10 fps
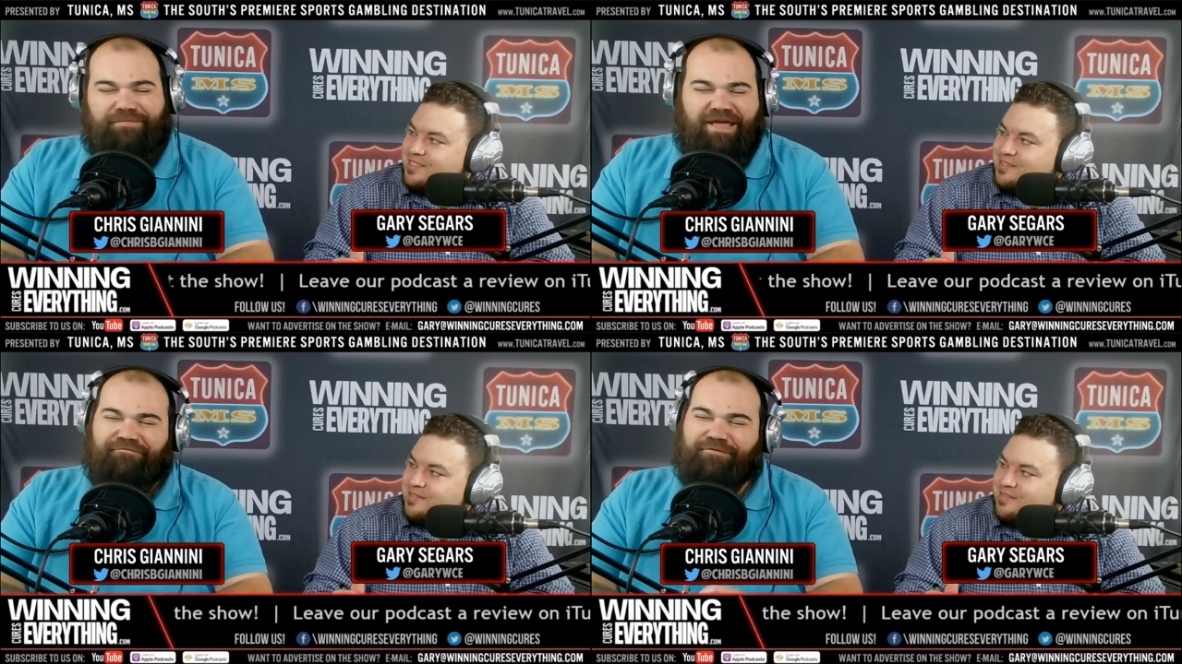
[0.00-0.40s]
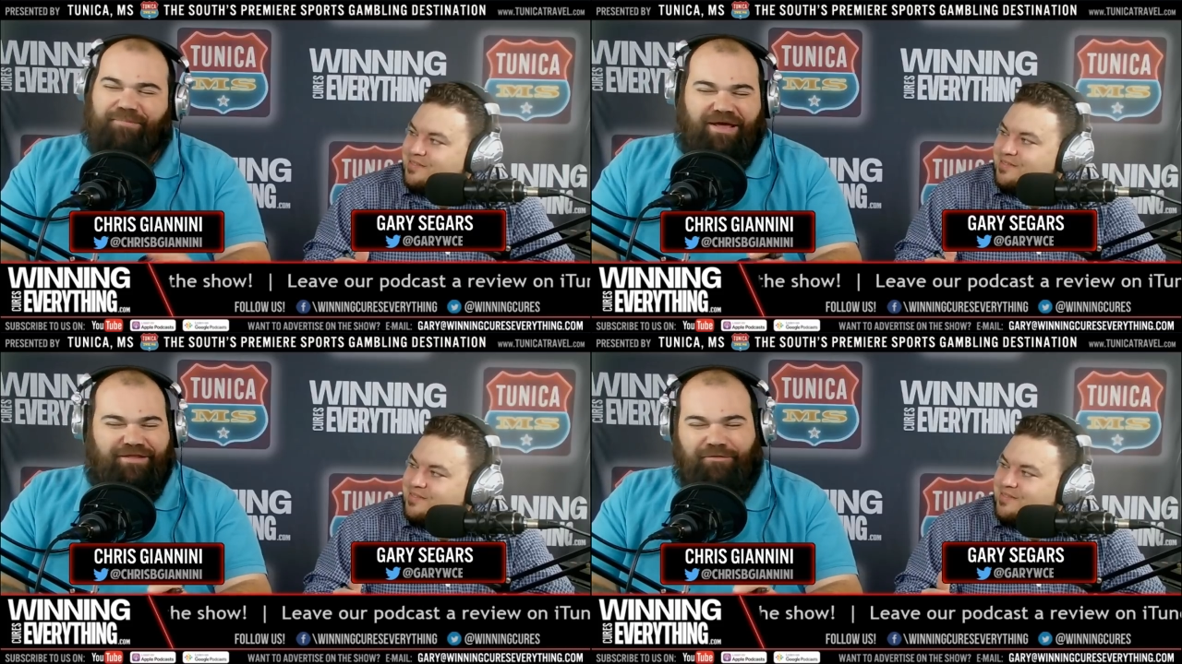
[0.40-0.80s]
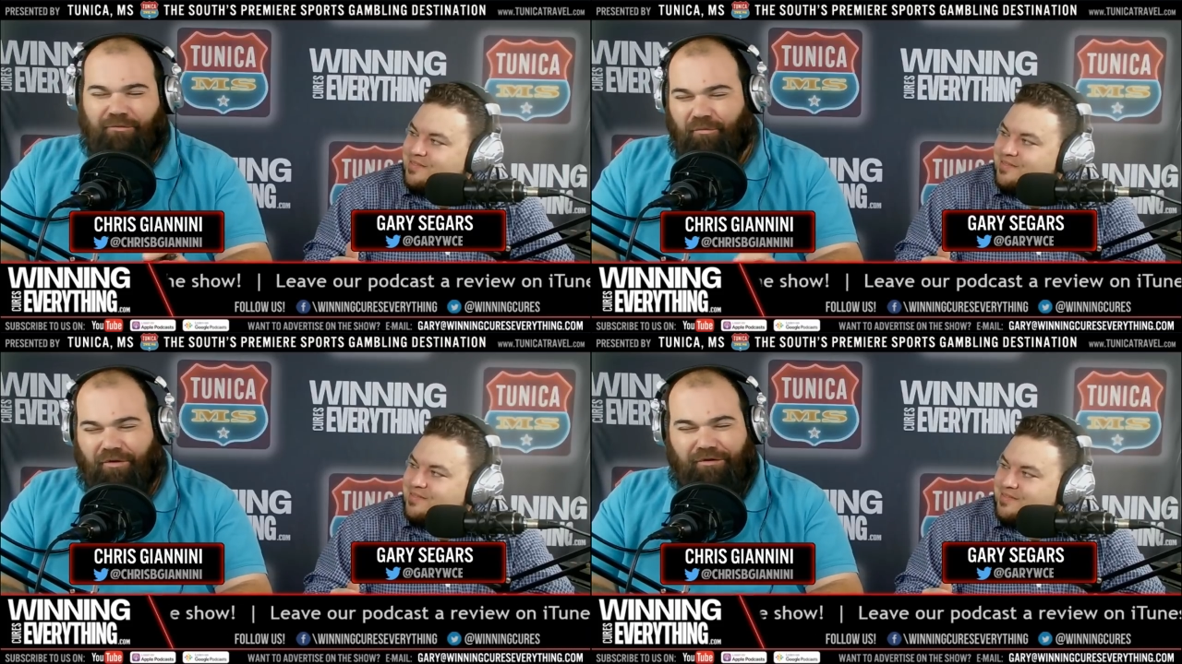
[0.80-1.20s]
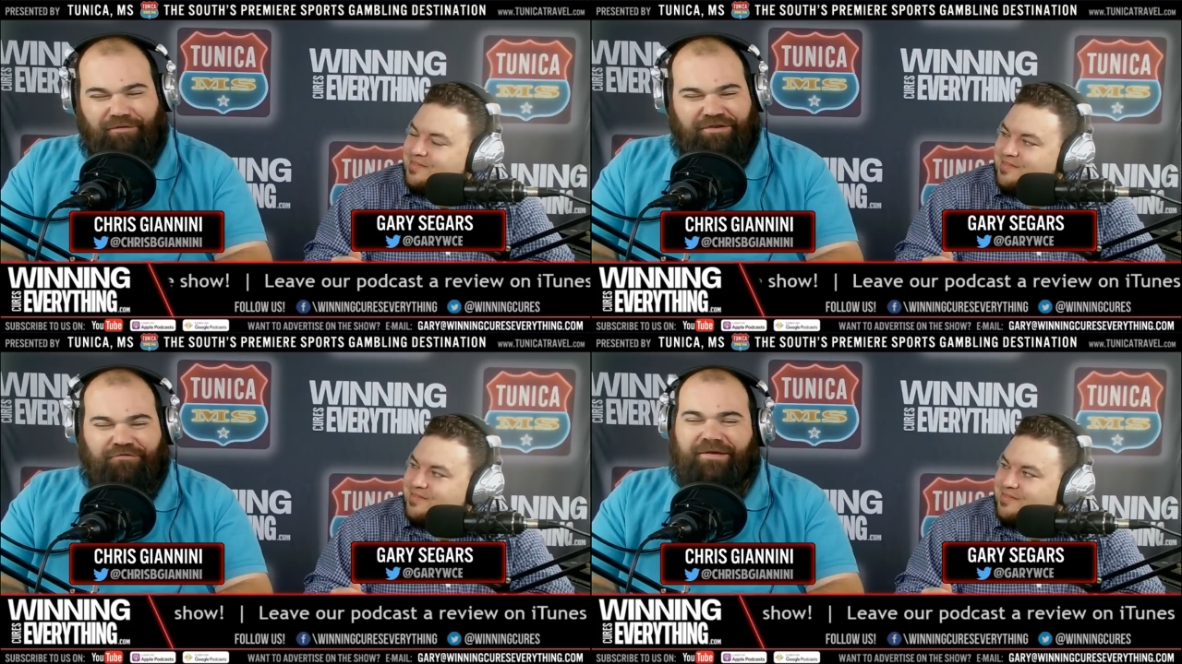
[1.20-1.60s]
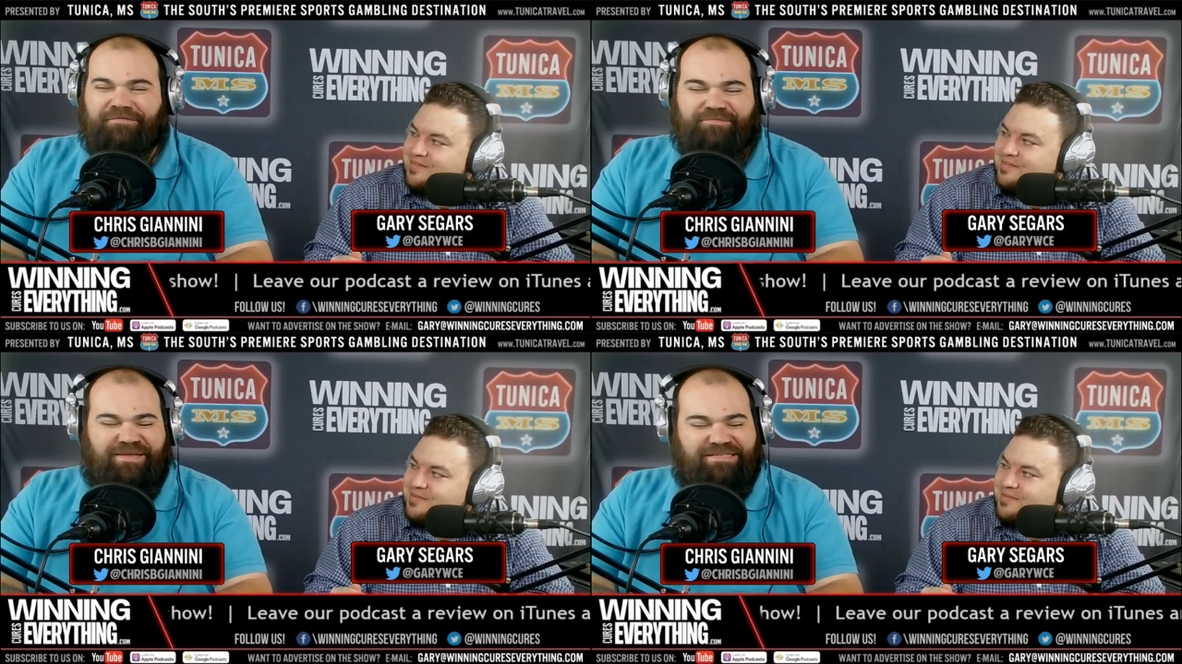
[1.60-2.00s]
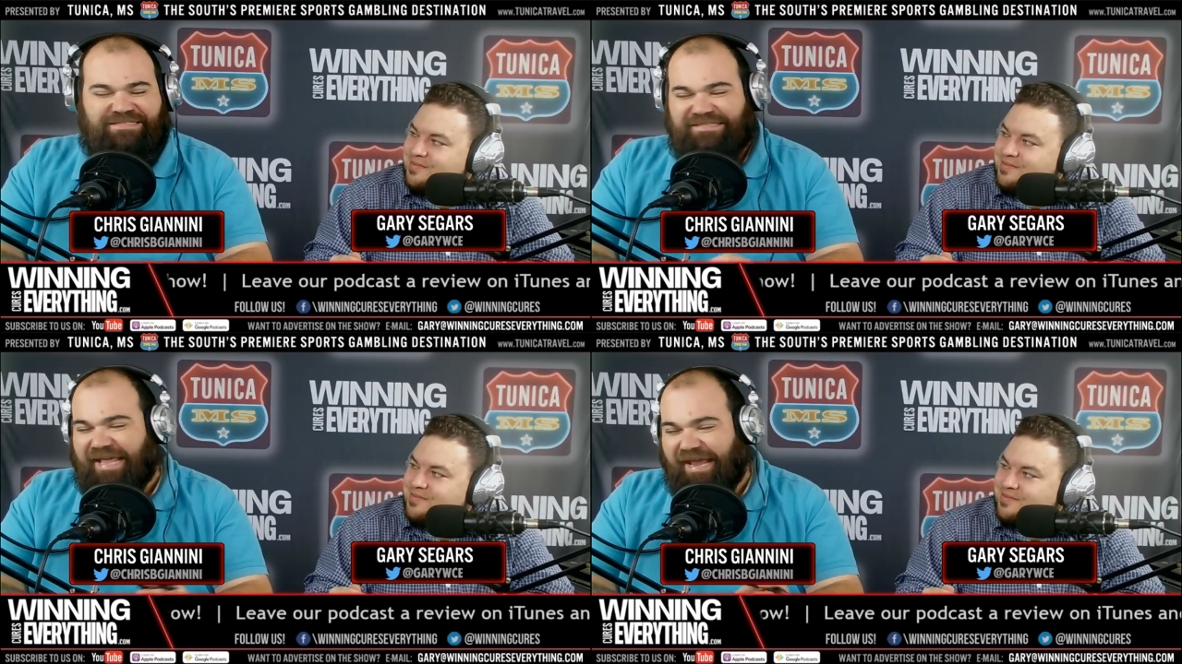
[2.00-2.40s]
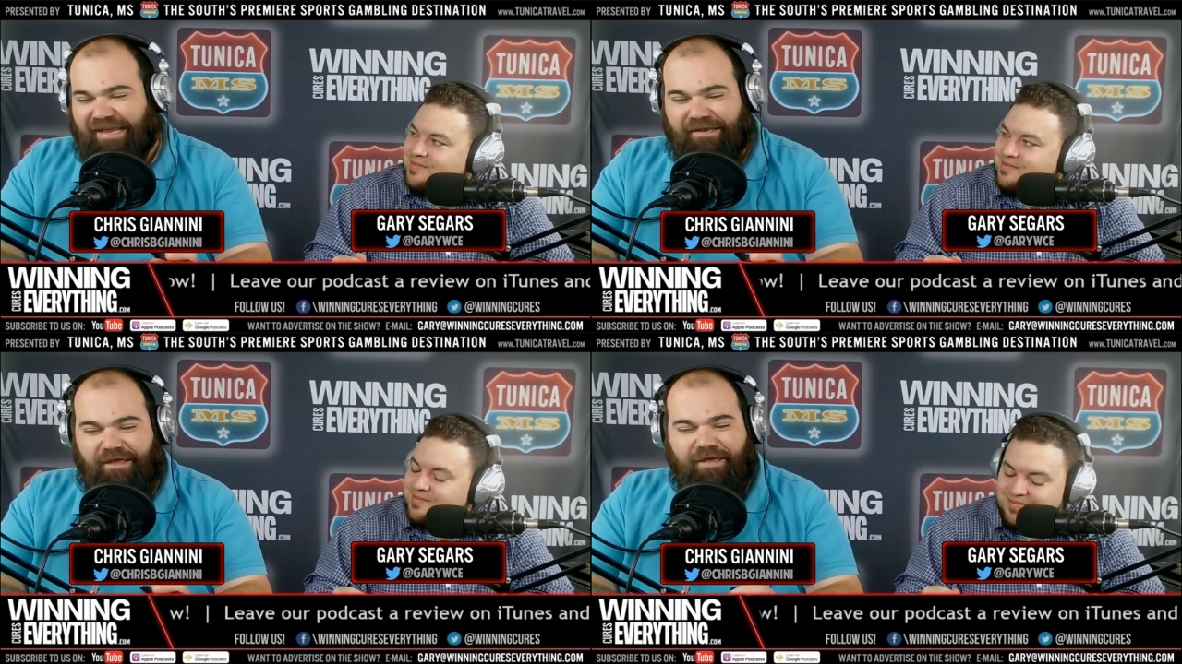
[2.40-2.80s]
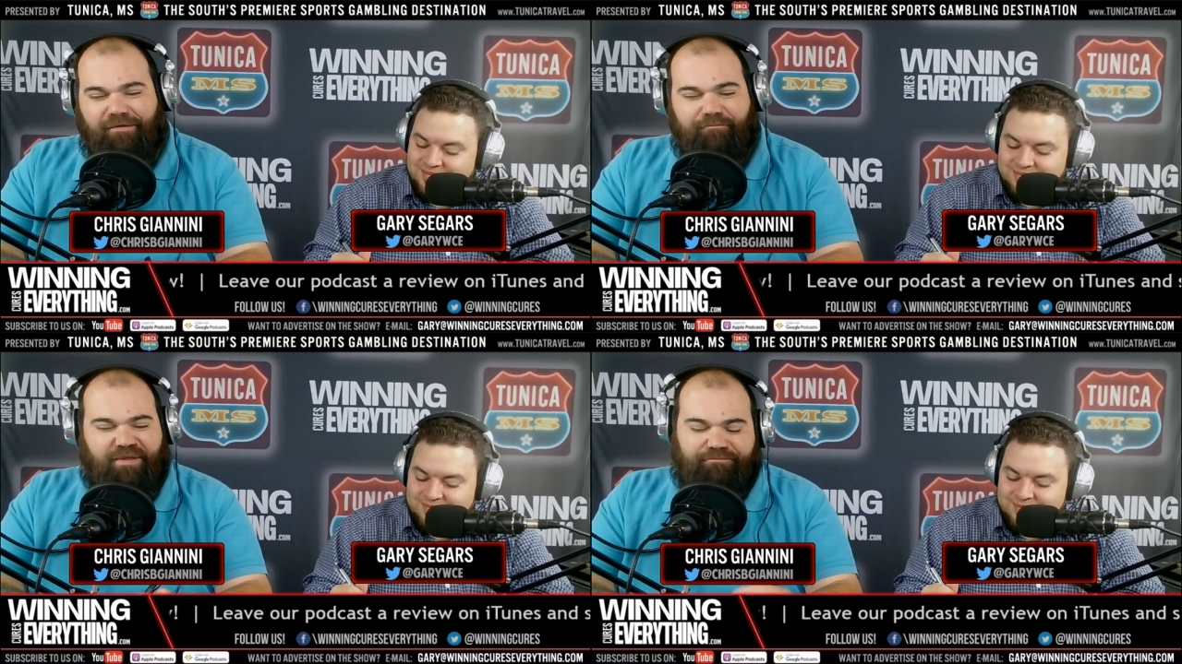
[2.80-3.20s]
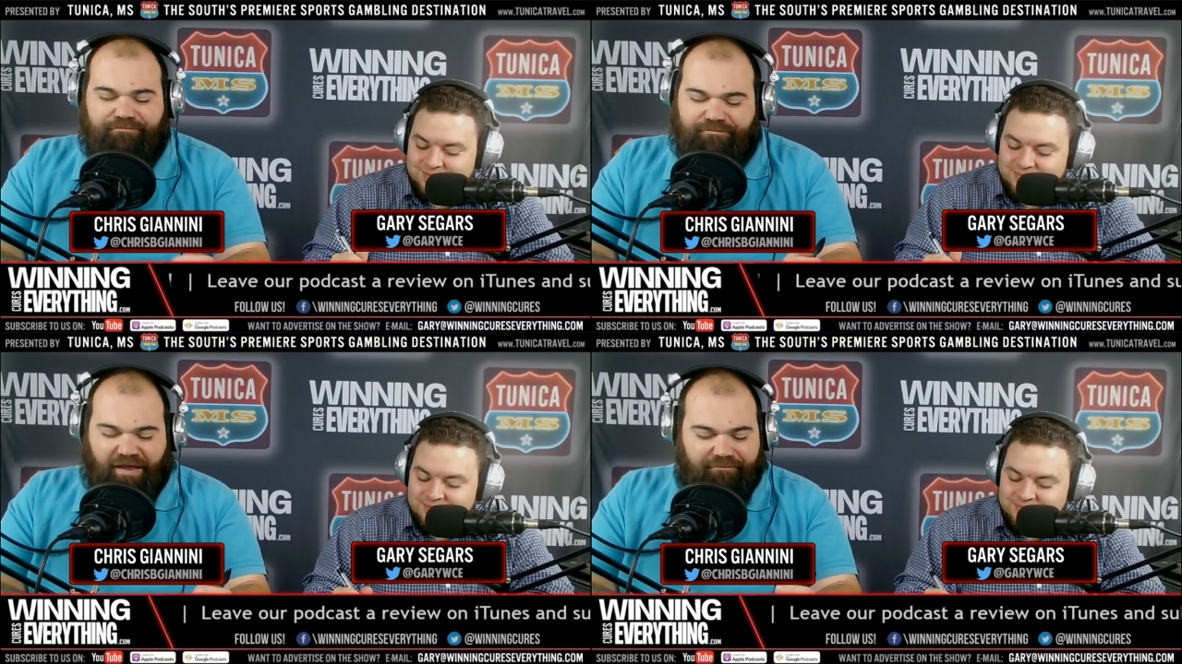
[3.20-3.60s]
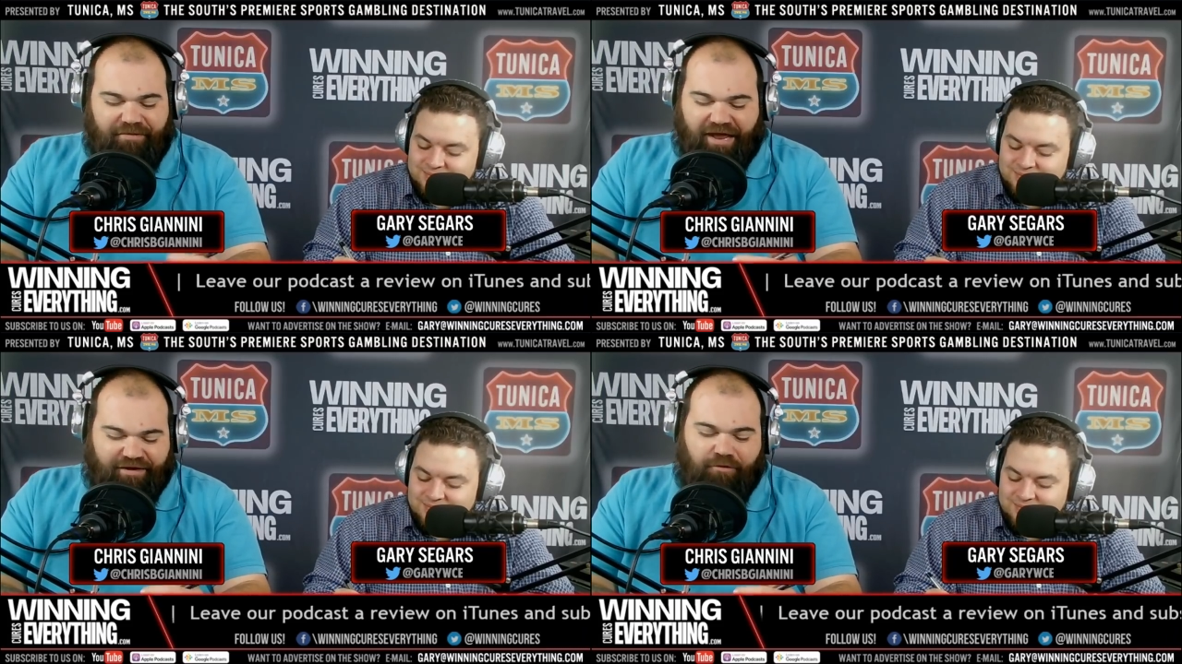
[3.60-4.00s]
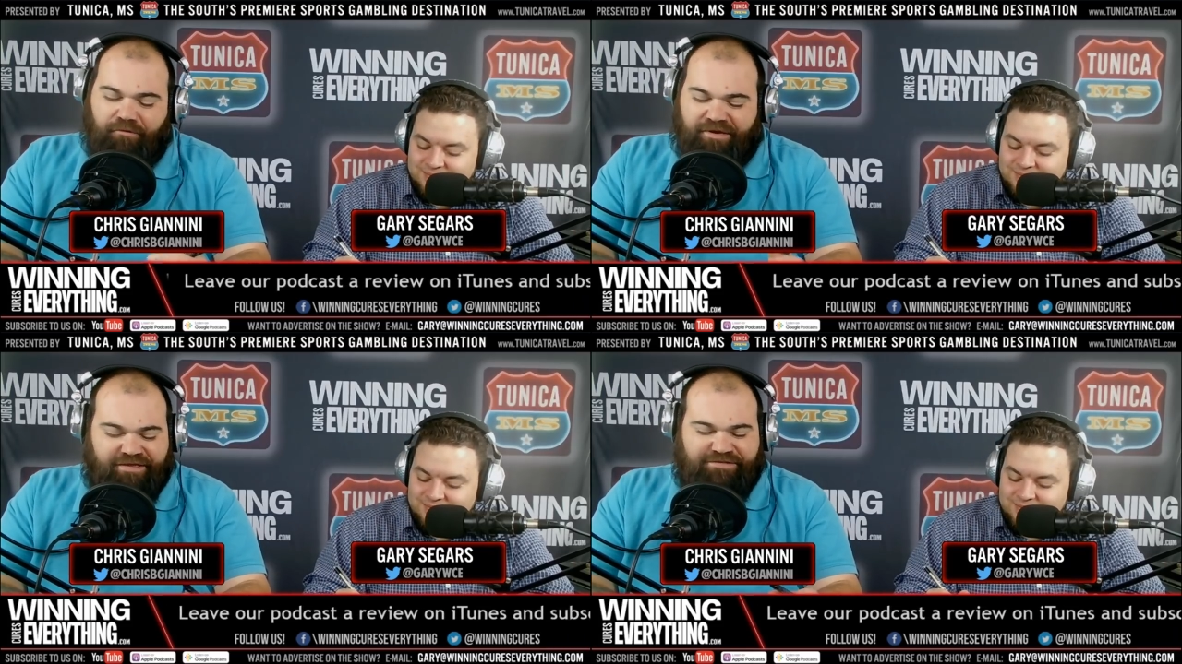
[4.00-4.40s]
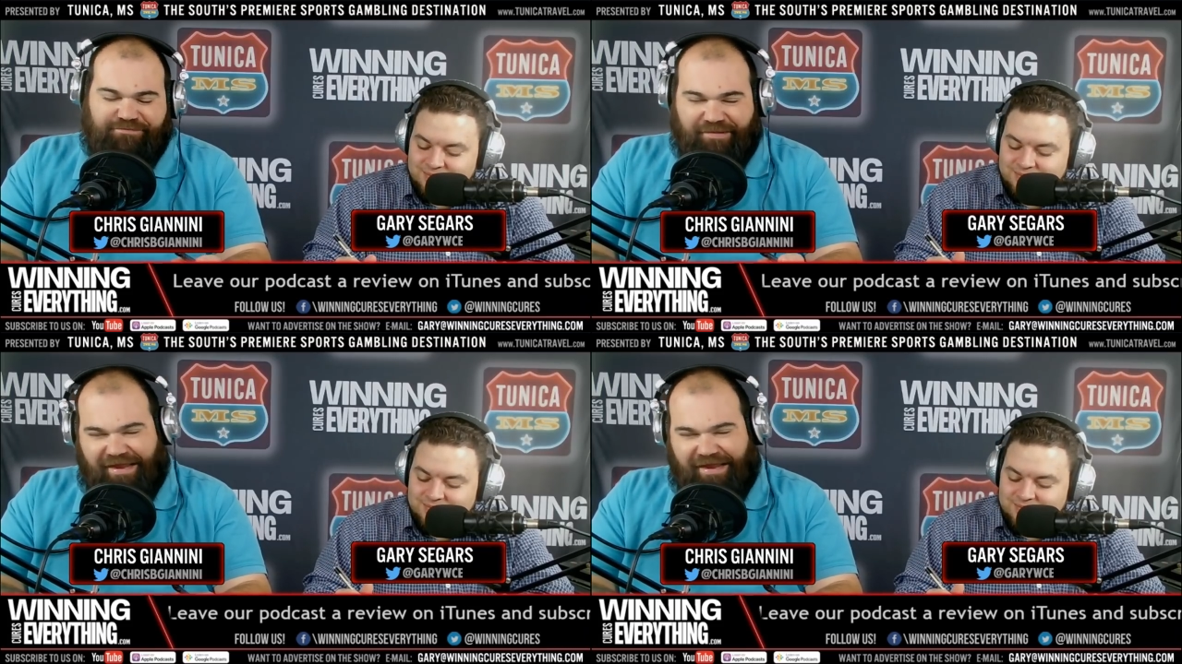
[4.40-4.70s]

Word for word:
Speaker 1: everybody in the world. It drives me insane. But I'm not going against my